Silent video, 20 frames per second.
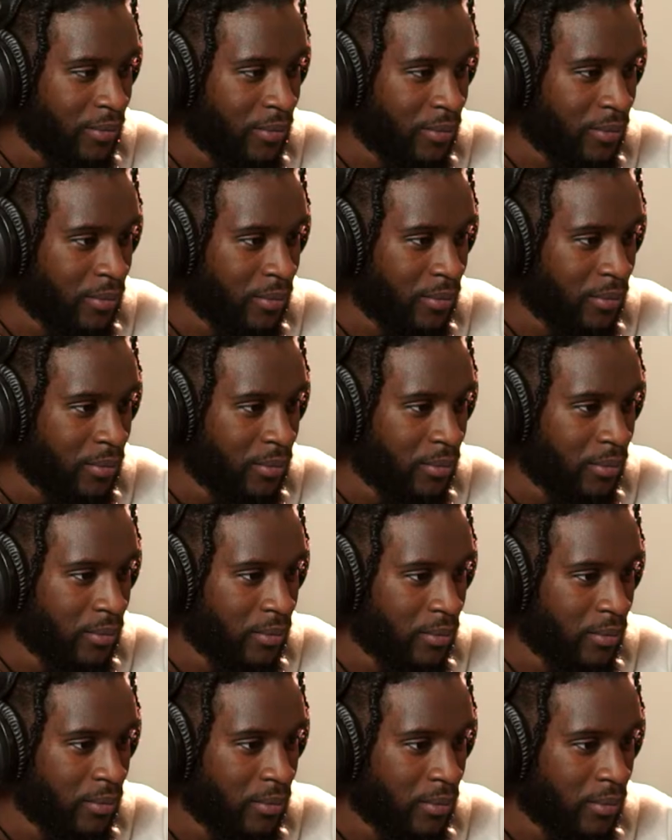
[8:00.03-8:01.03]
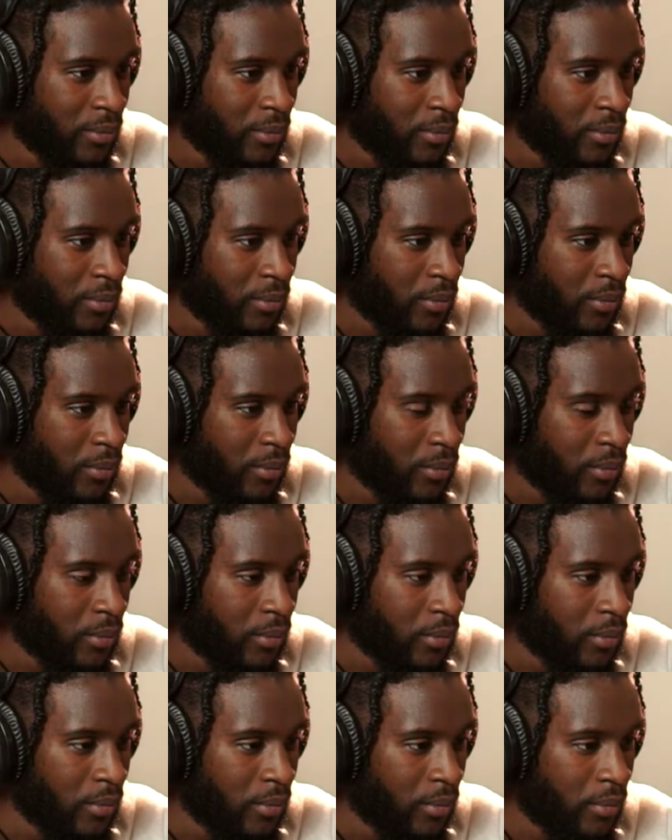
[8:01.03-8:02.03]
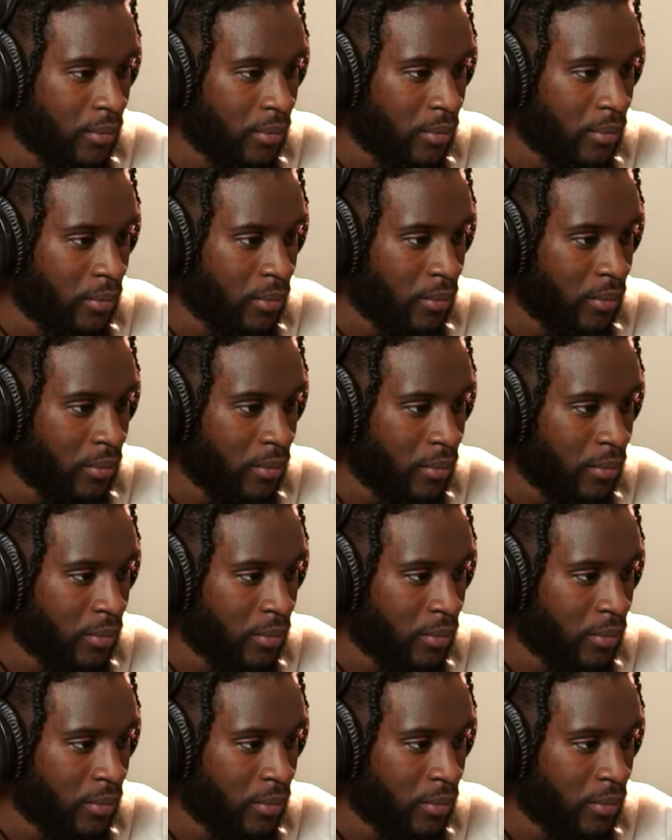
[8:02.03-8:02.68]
No words are spoken by the person on screen.